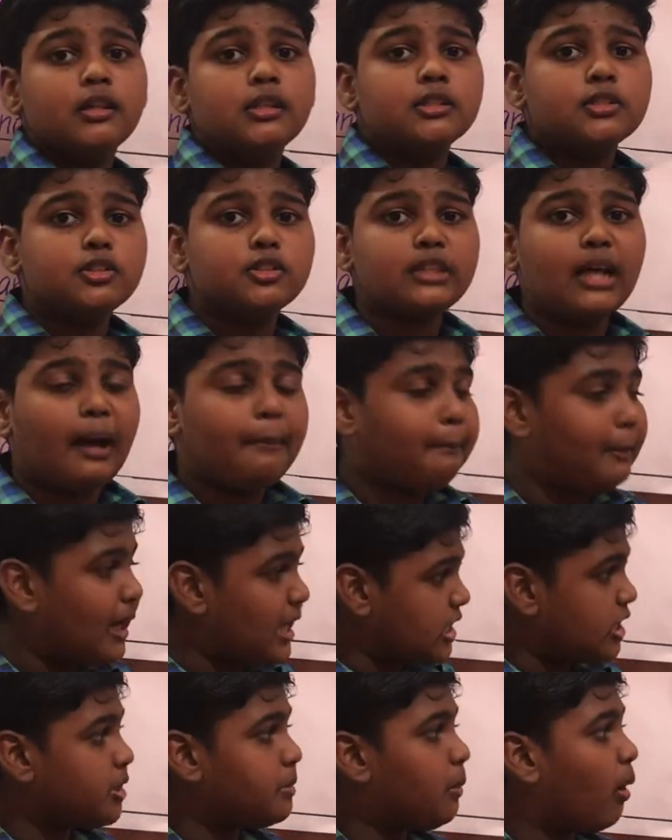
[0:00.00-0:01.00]
So the
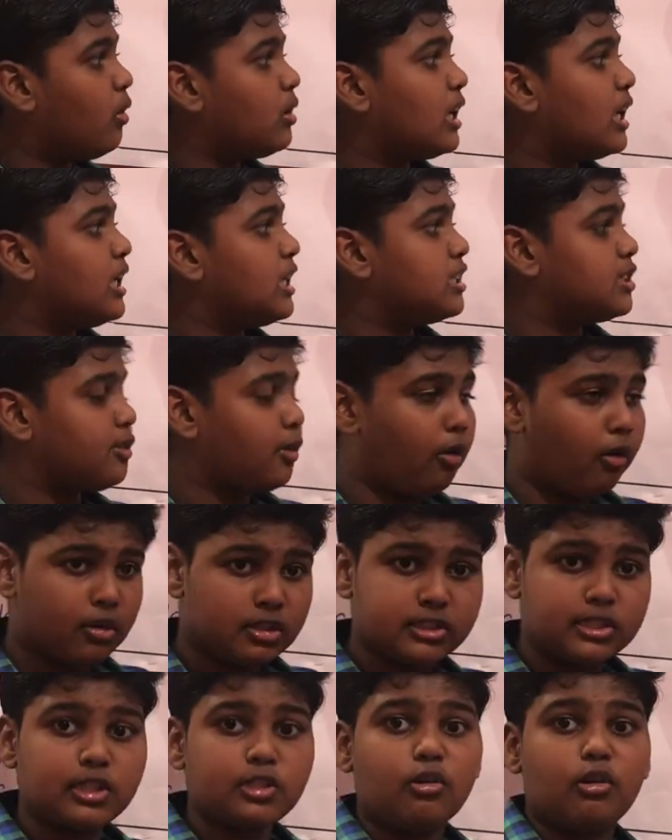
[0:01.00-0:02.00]
Appalachian Mountain is
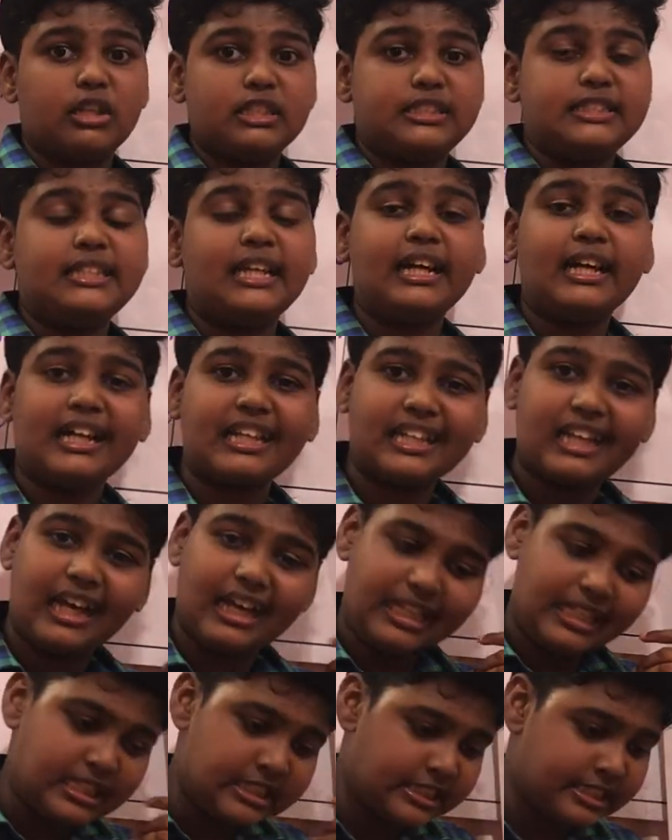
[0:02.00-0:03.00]
also known as the
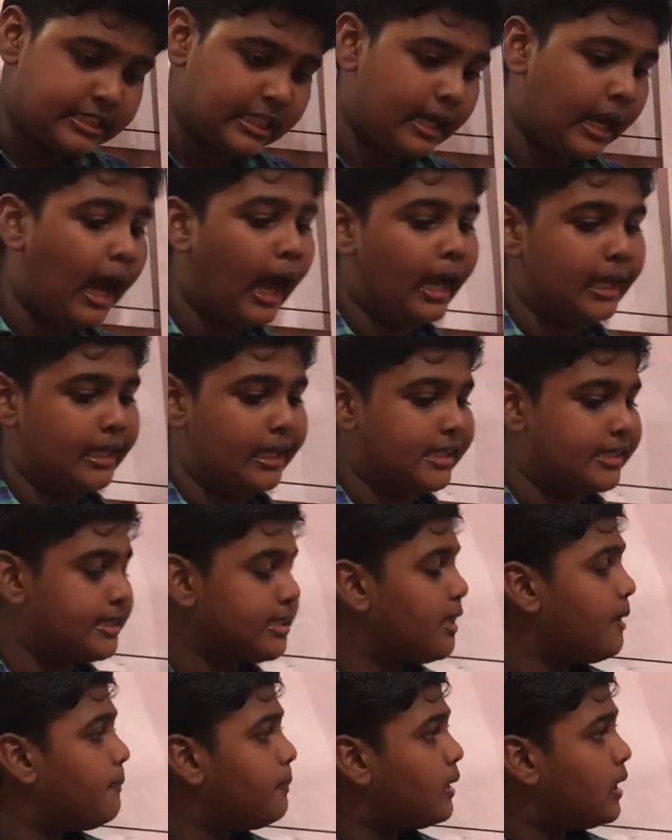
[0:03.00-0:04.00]
Eastern Highlands.
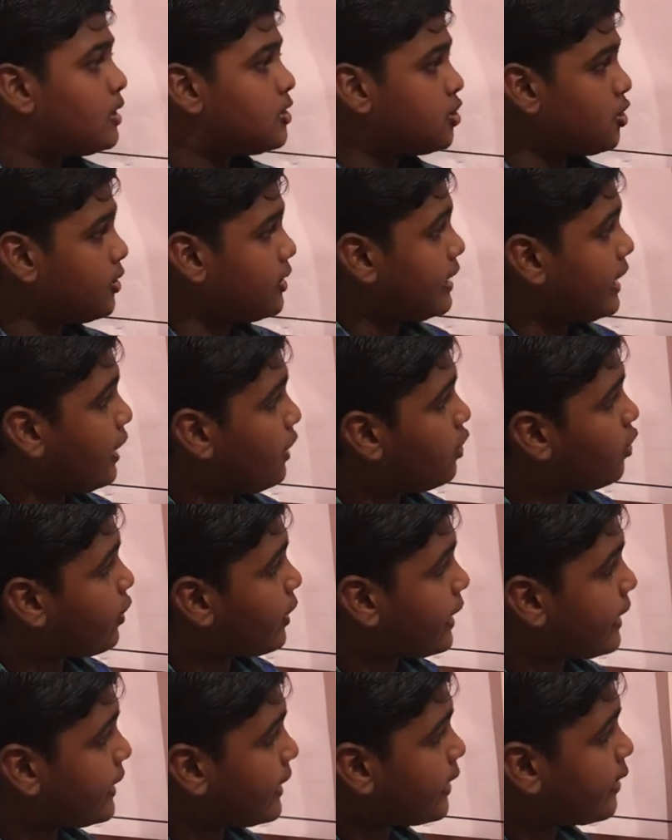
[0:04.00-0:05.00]
So they are
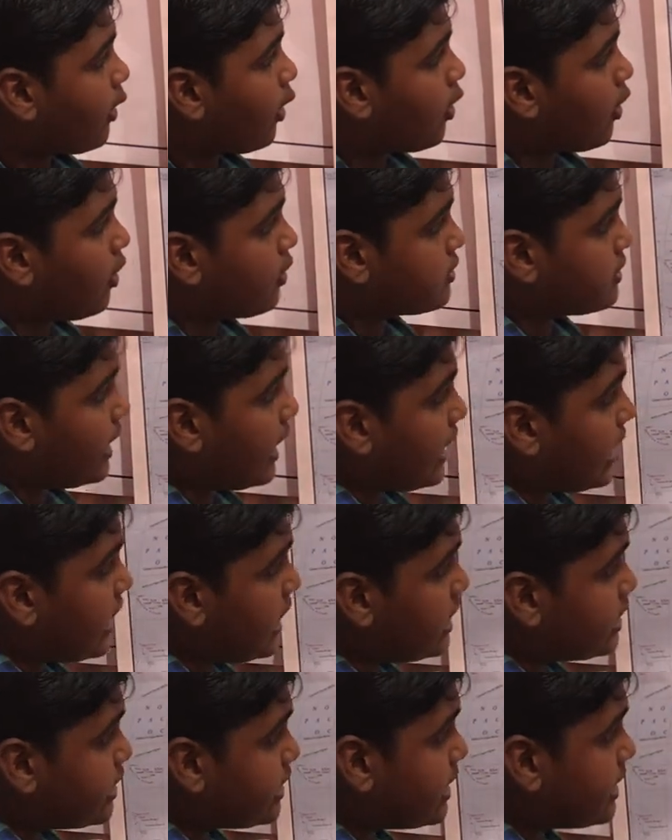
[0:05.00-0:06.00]
located along the
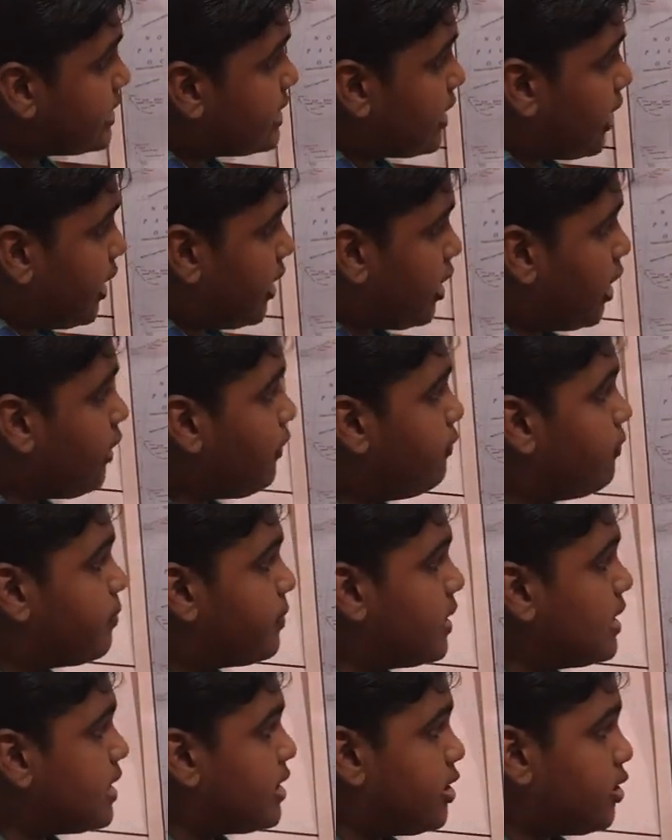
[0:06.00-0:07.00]
eastern side of
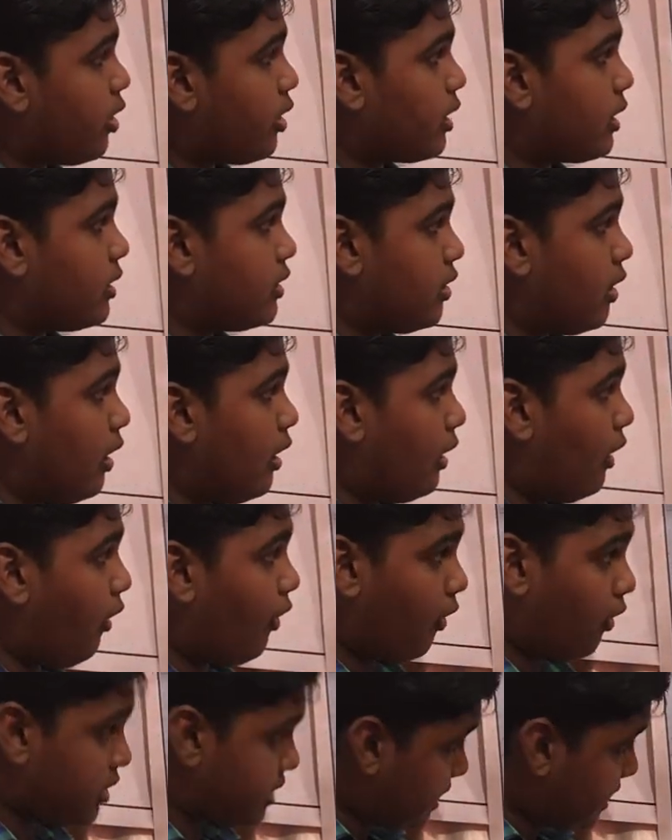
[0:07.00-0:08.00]
this
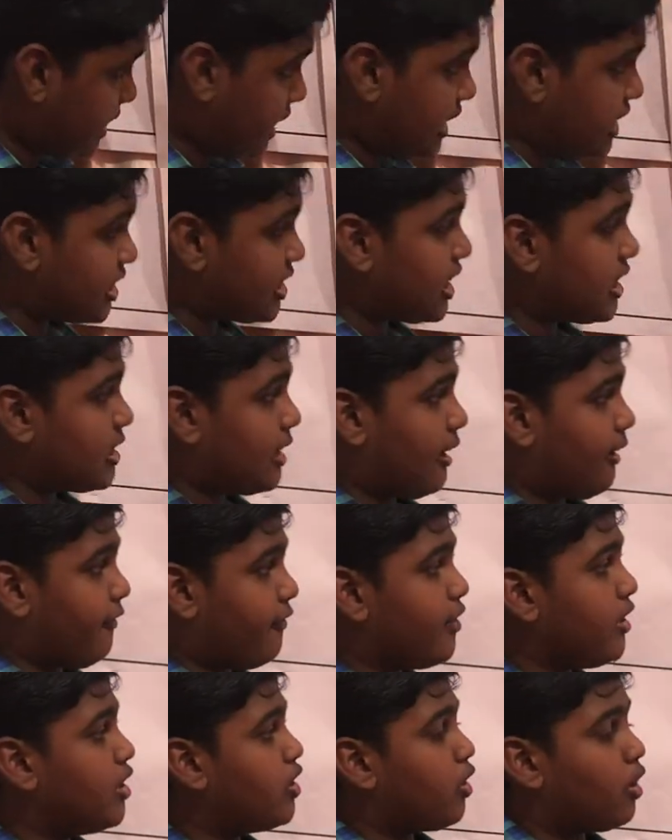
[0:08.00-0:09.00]
eastern side of
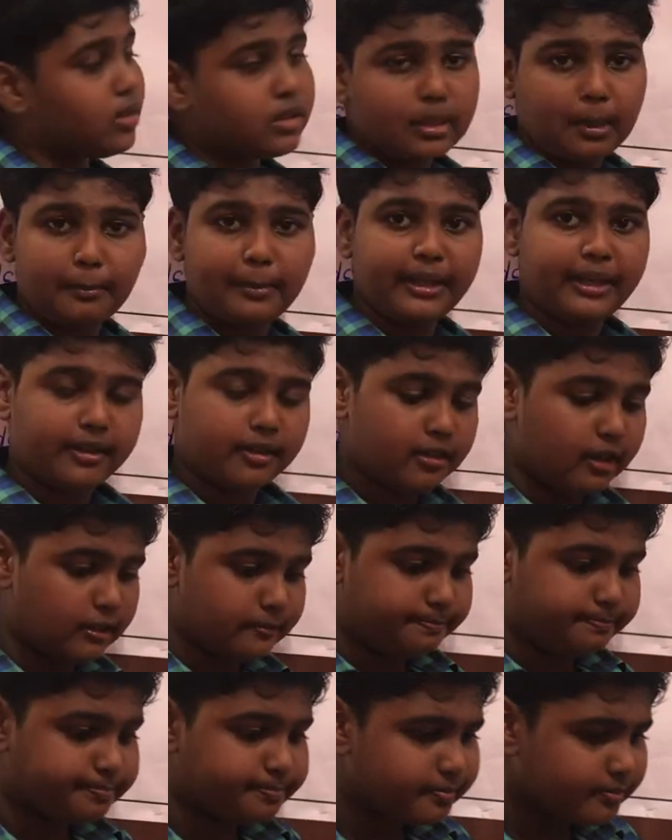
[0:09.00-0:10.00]
the North America.
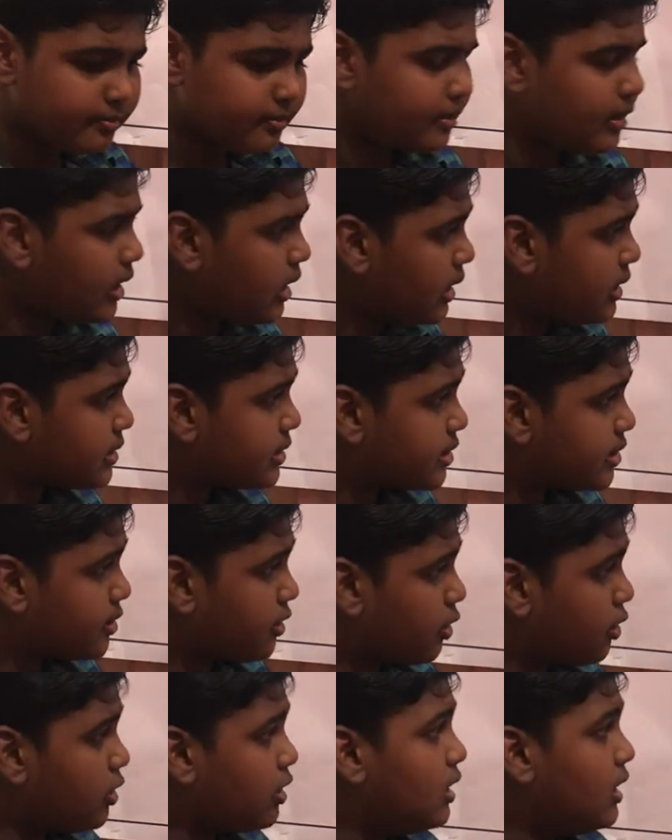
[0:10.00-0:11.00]

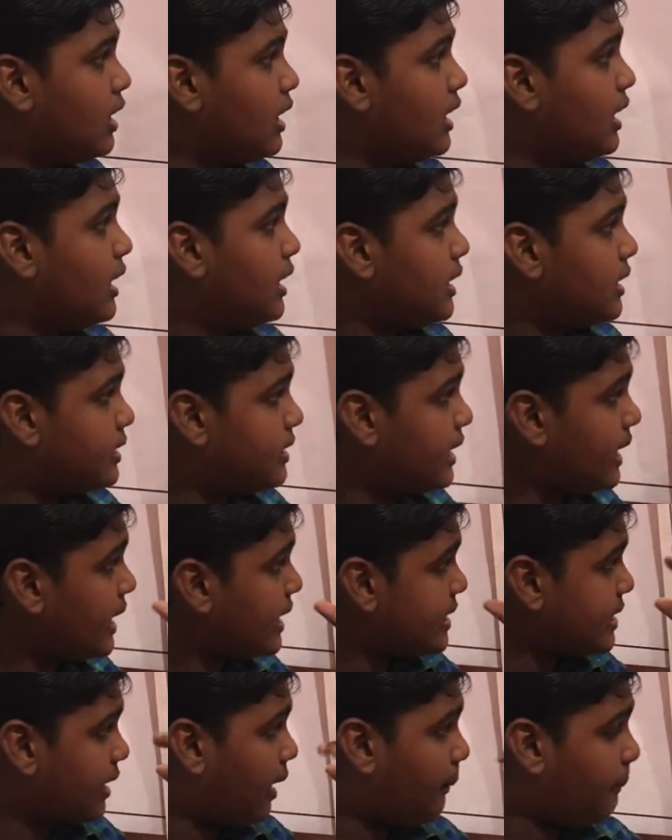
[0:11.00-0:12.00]
So
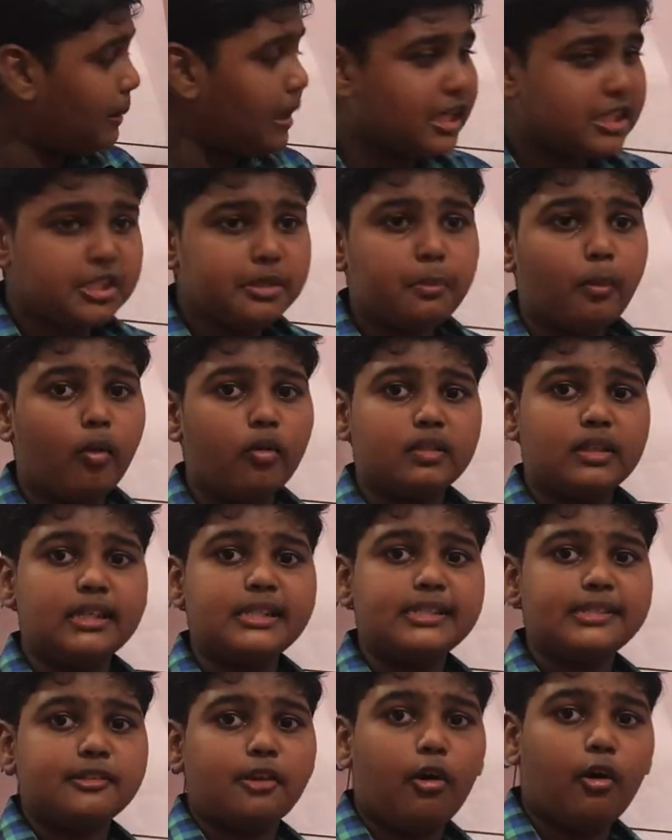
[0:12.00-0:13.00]
these Appalachian
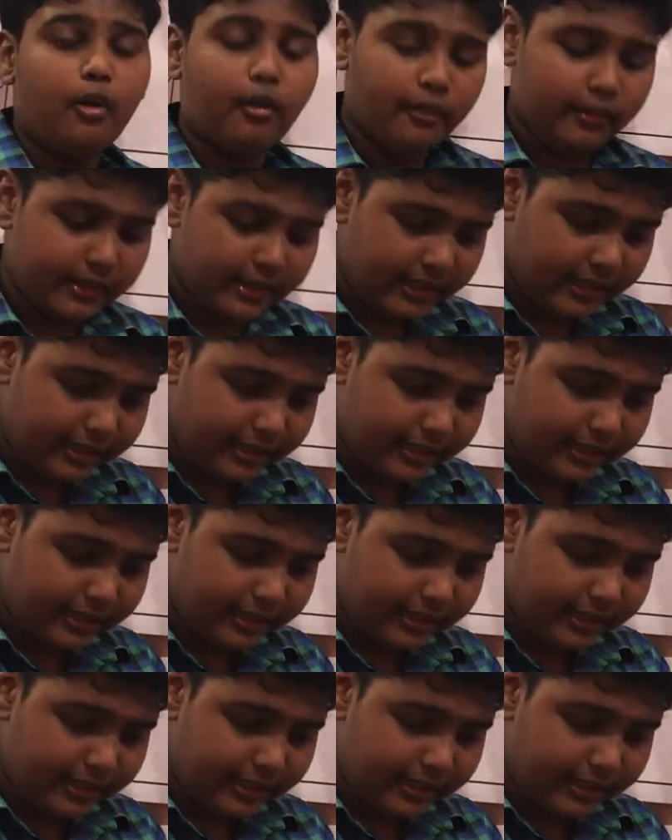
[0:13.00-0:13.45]
Mountains are